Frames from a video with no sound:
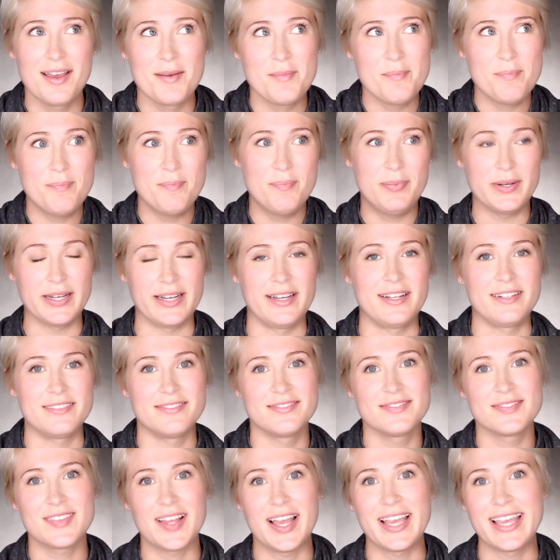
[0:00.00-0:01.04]
But
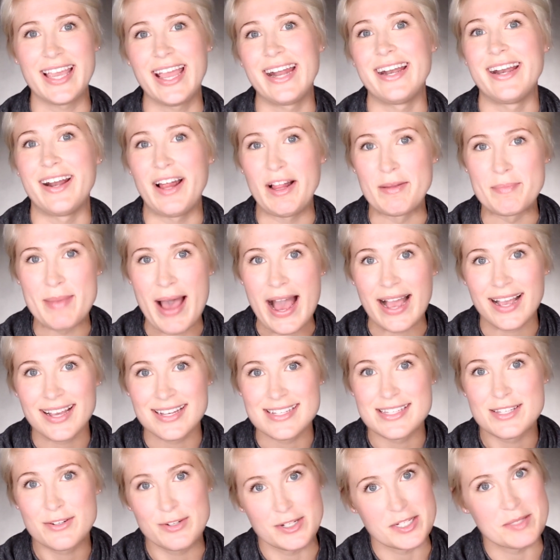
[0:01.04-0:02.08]
I gained it all back
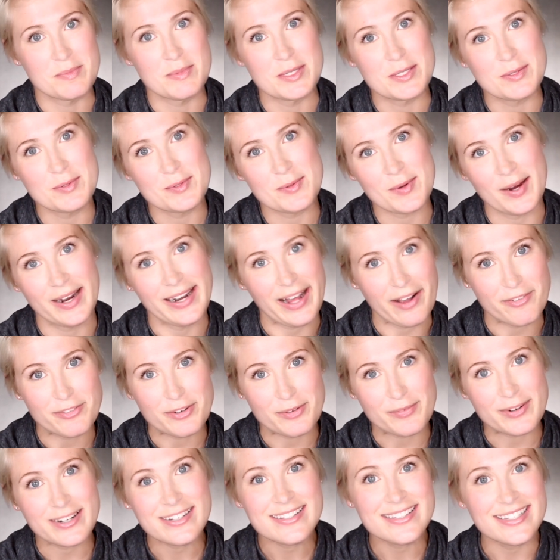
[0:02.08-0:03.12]
because Christmas was right
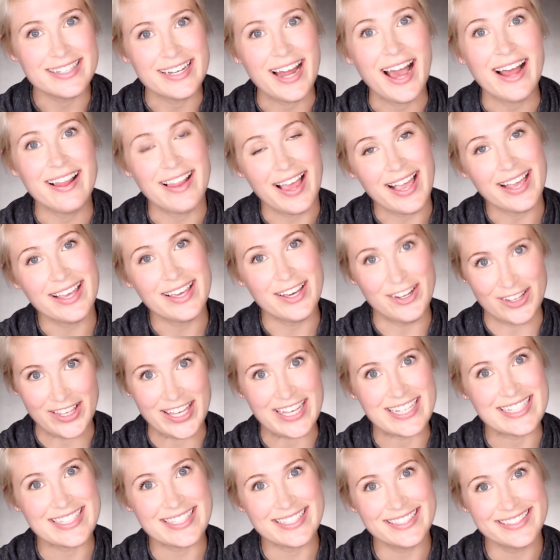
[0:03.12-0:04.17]
afterwards and I like
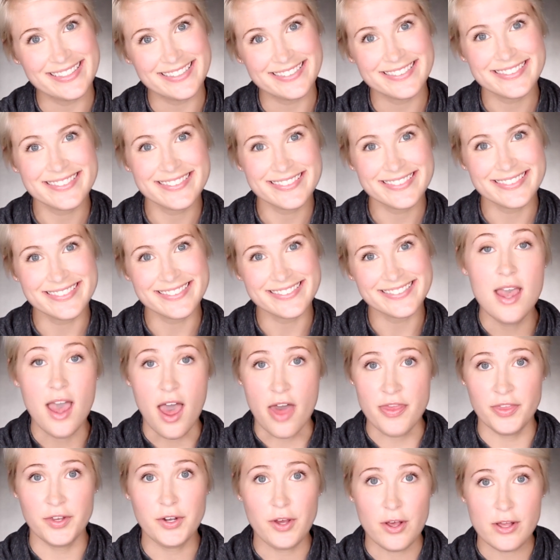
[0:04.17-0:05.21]
cookies.
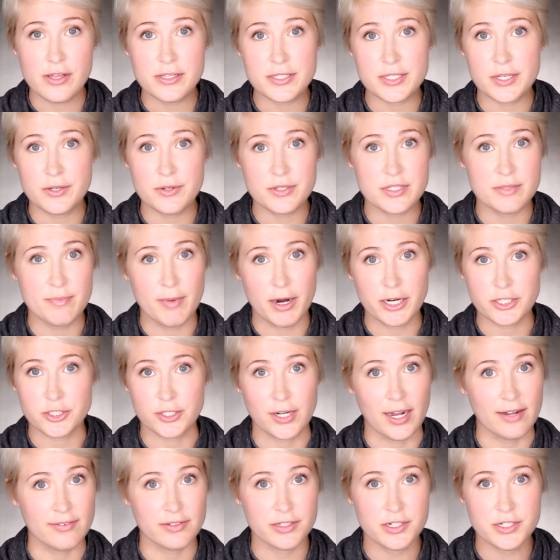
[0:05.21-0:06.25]
And then also, smart
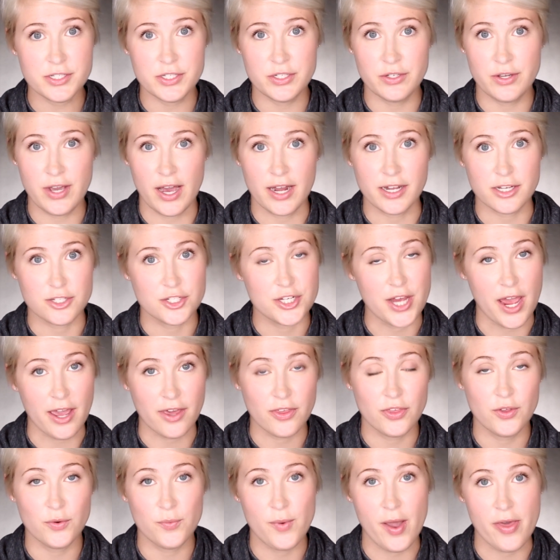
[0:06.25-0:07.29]
travelers, you got to
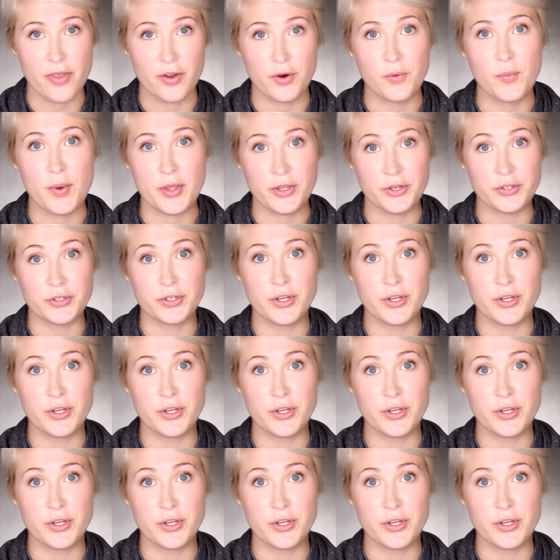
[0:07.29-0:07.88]
check the weather when you're